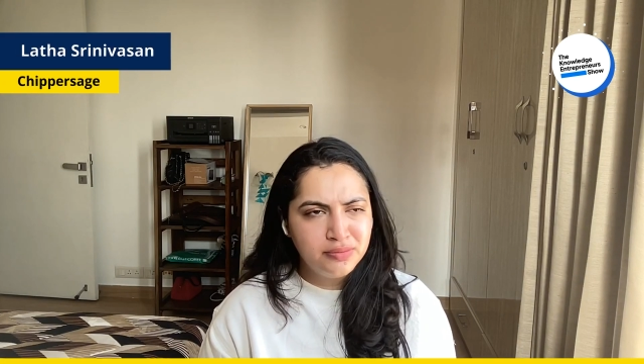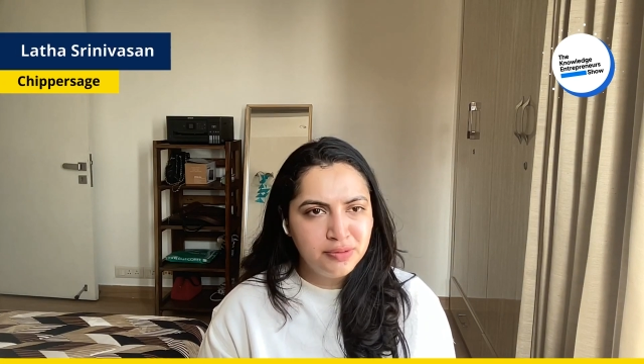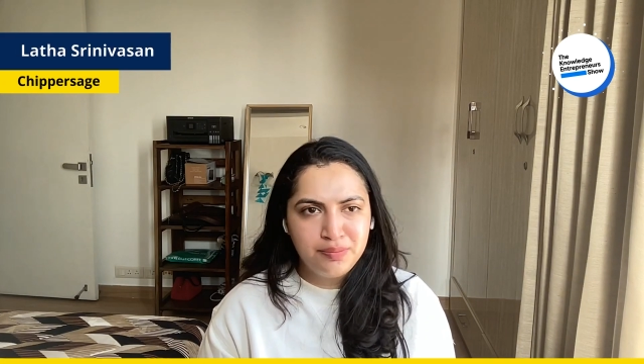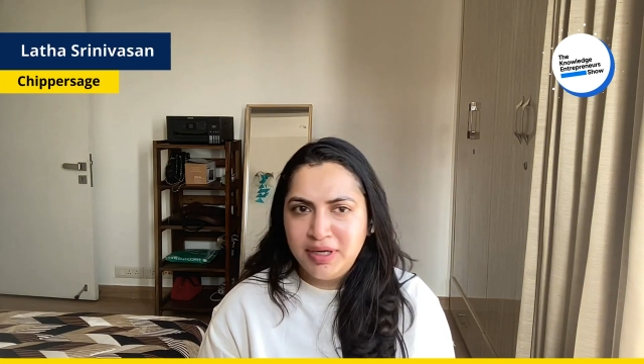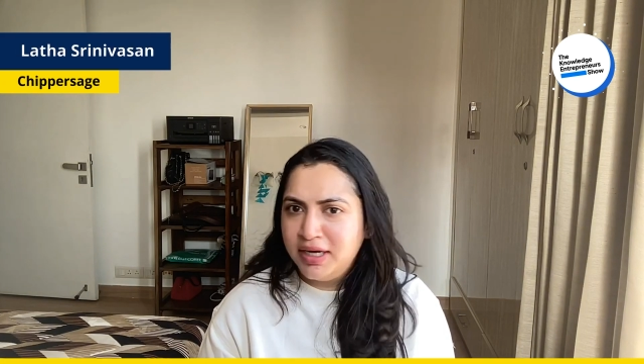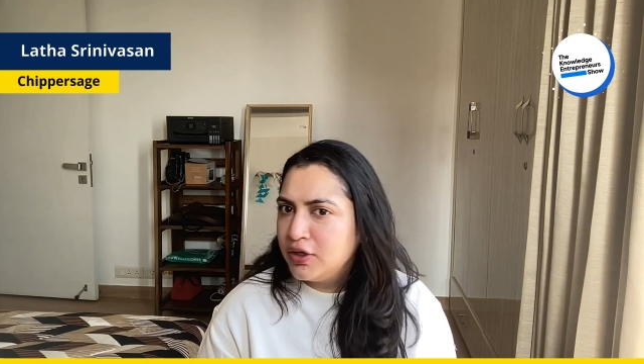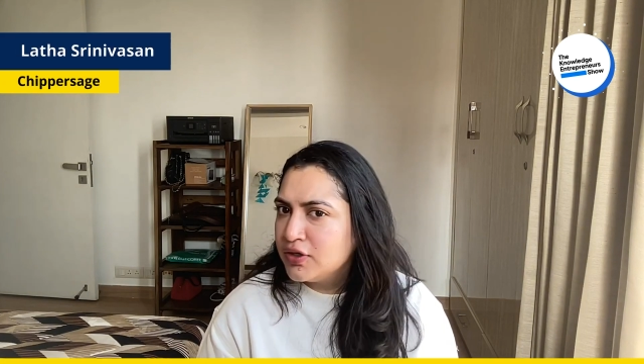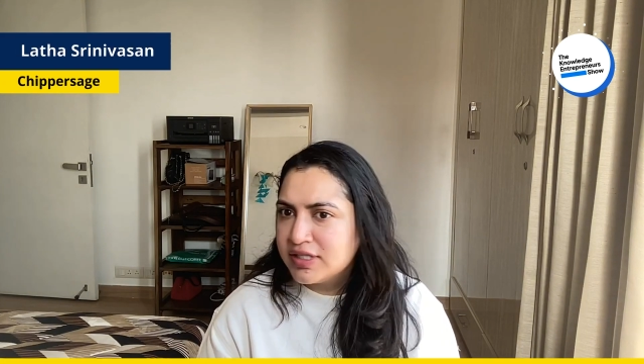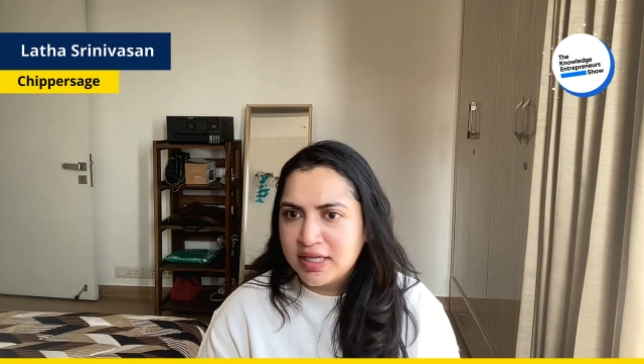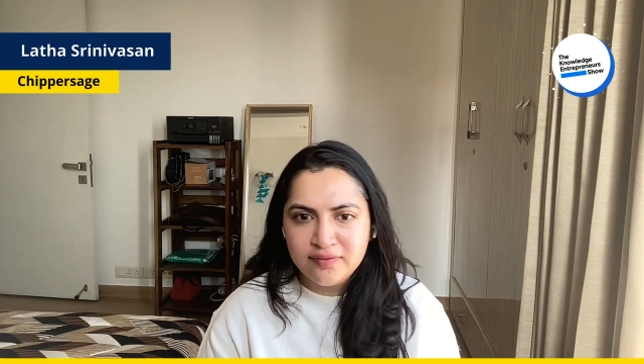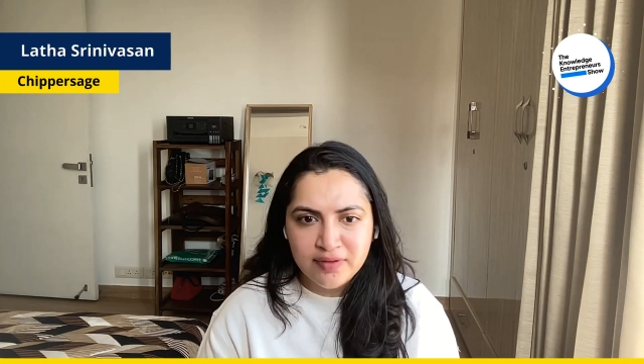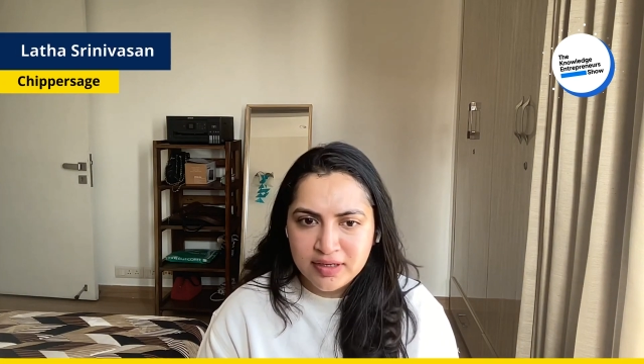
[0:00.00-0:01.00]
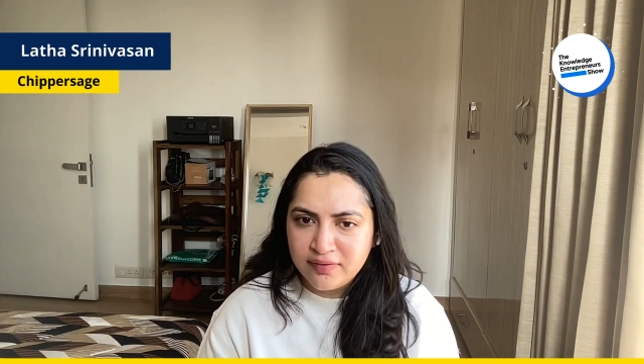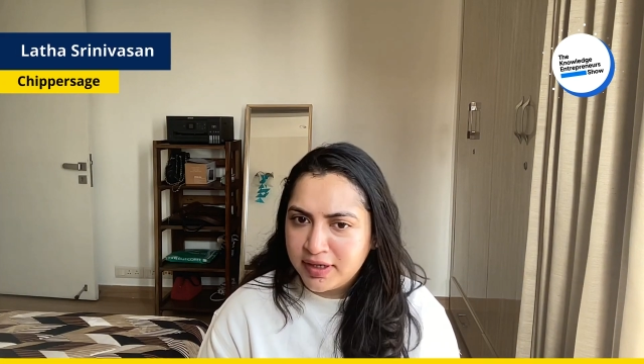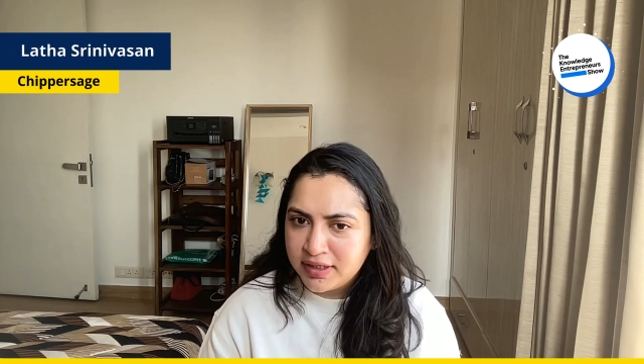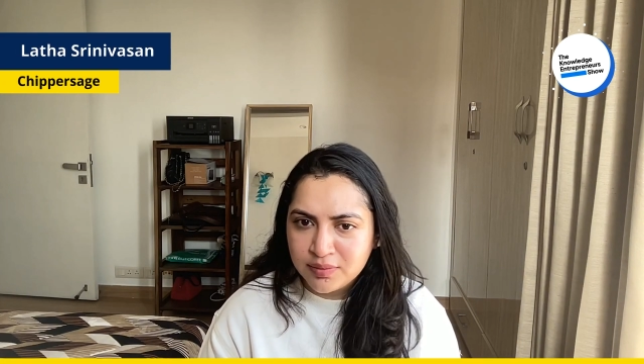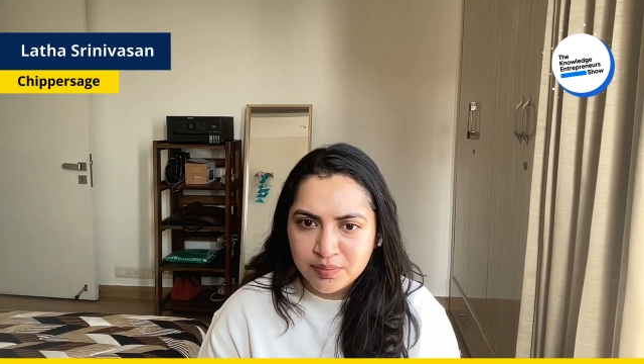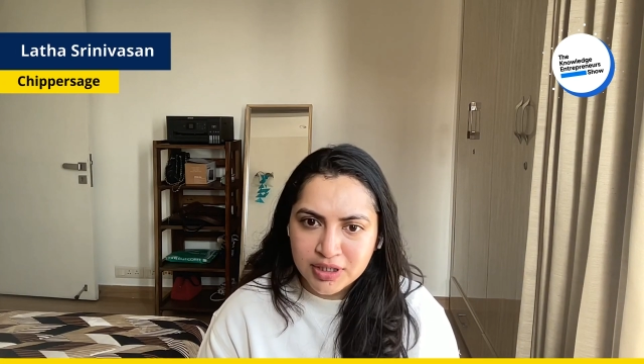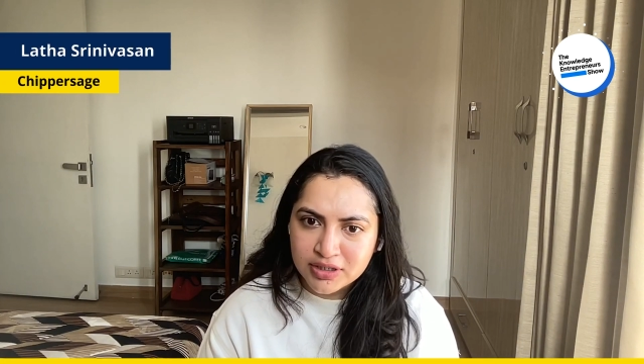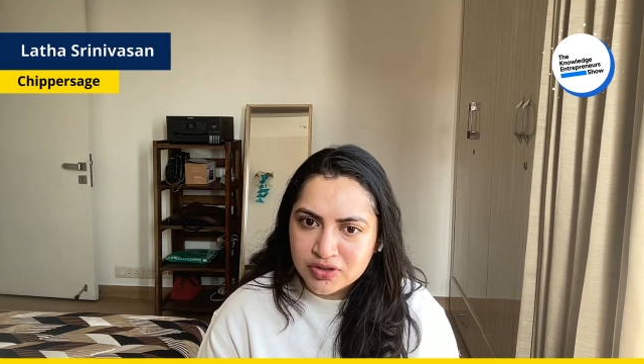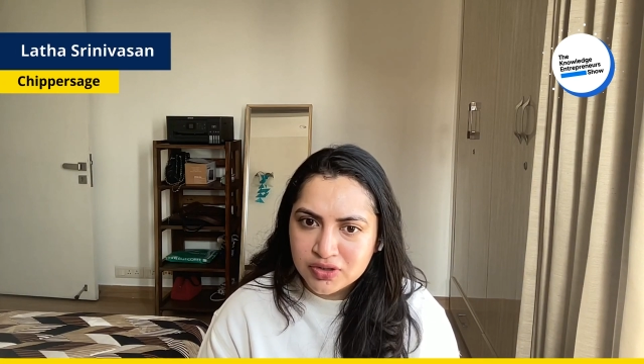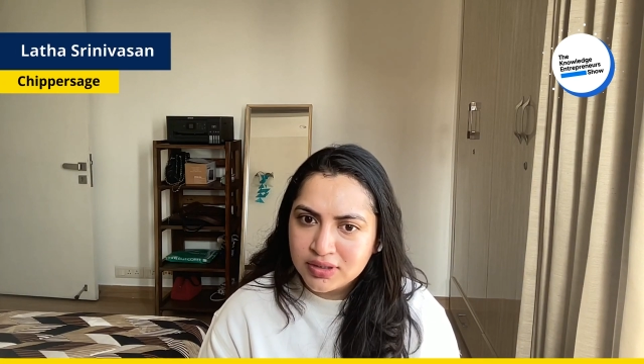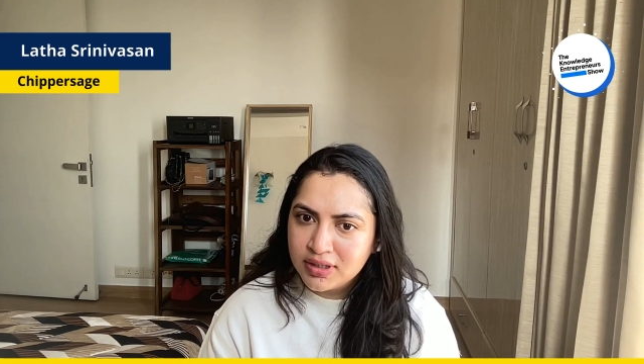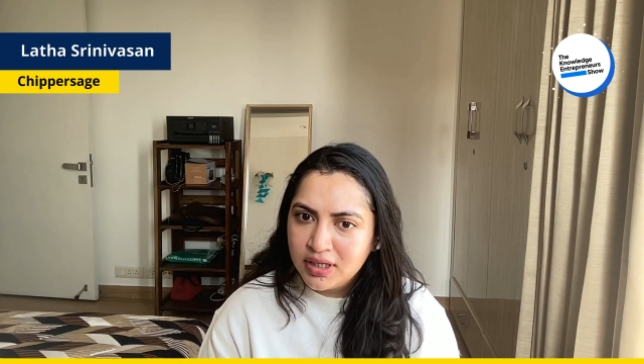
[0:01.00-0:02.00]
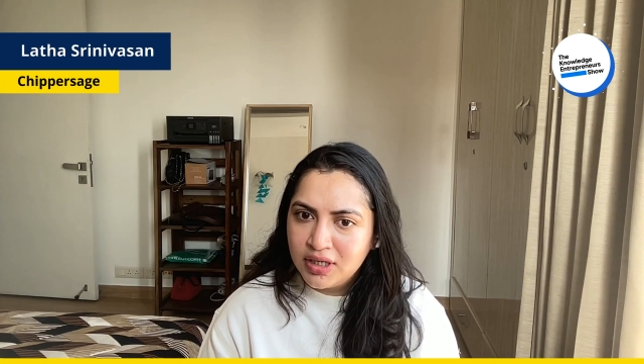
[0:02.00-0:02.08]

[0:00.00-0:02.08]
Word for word: prepare yourself elevating pitch